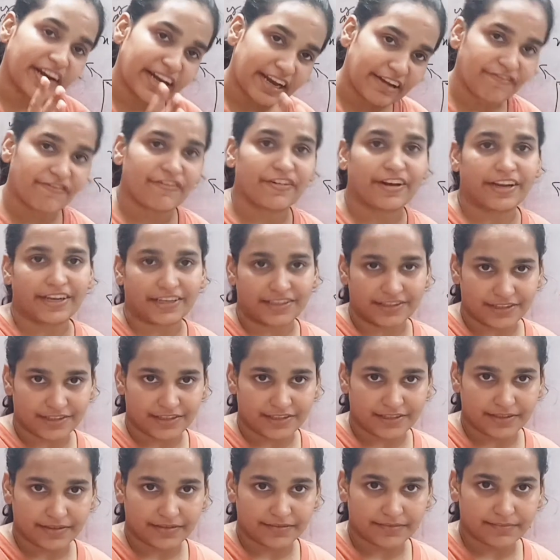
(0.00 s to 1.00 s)

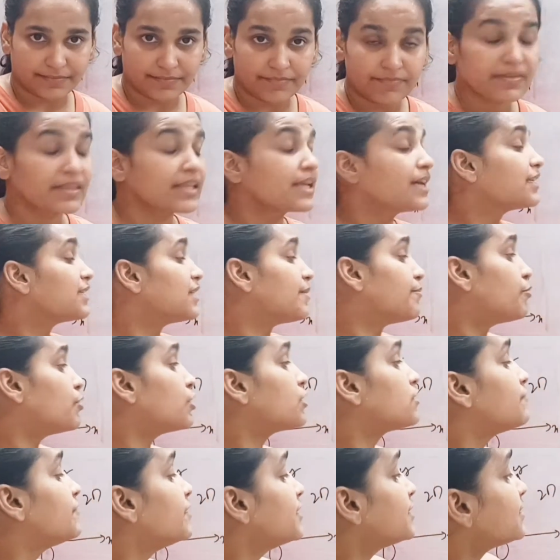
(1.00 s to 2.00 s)
reference.
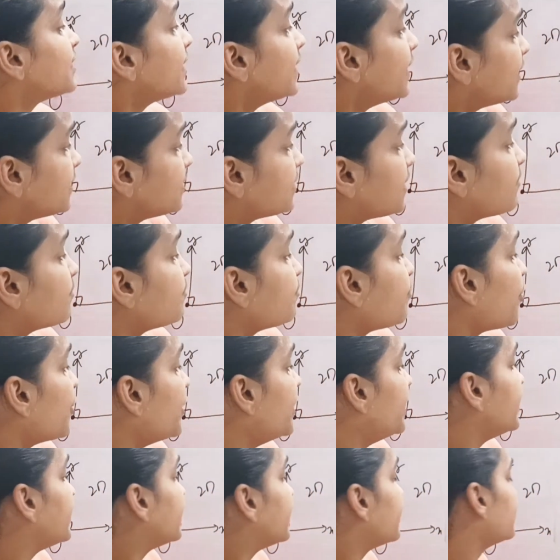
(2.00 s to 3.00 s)
Suppose we say some point